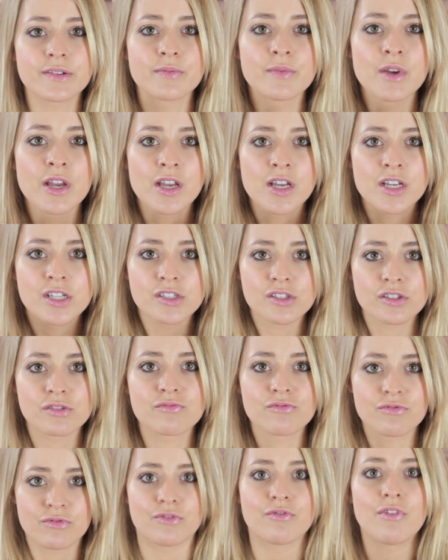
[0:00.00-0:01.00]
to
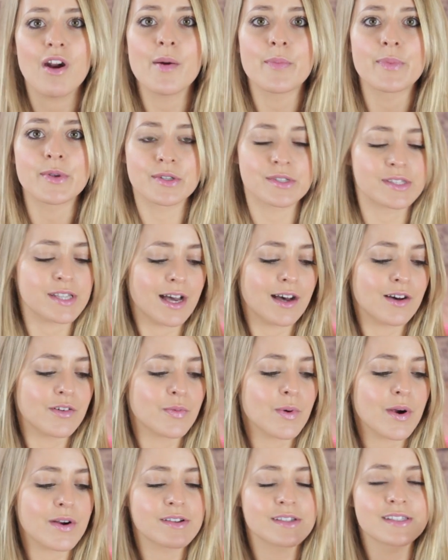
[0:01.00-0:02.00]
scrub
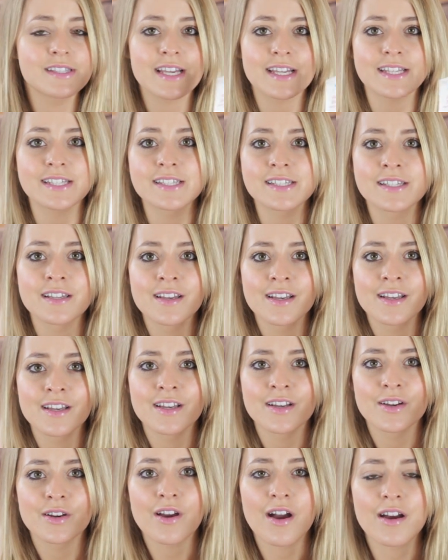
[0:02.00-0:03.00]
yourself, whereas this
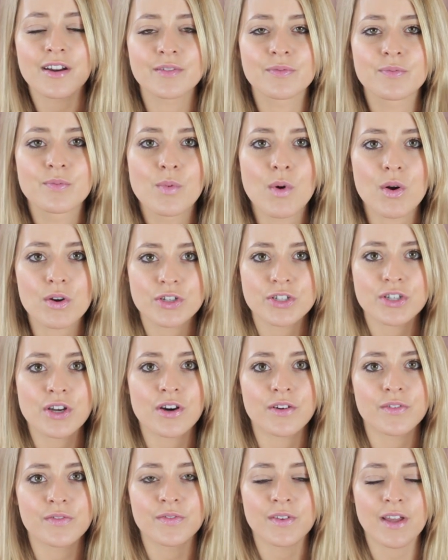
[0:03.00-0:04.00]
kind of washed
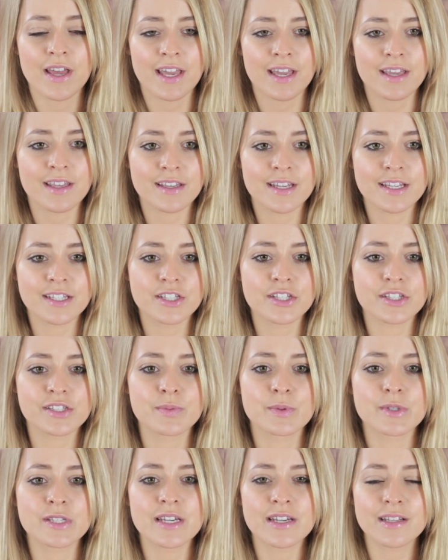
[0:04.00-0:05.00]
off, like, it
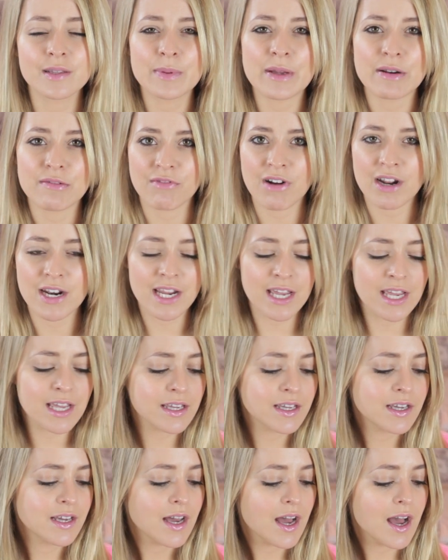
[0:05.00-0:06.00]
just was a little bit
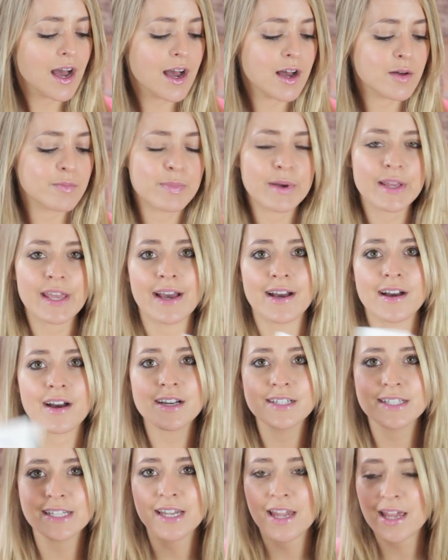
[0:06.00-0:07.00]
runny. But yeah,
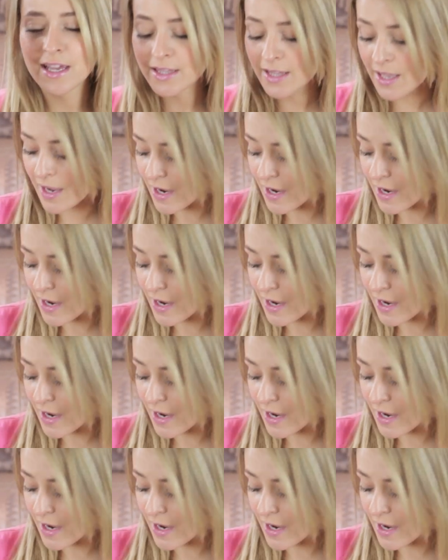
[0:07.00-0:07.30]
I did like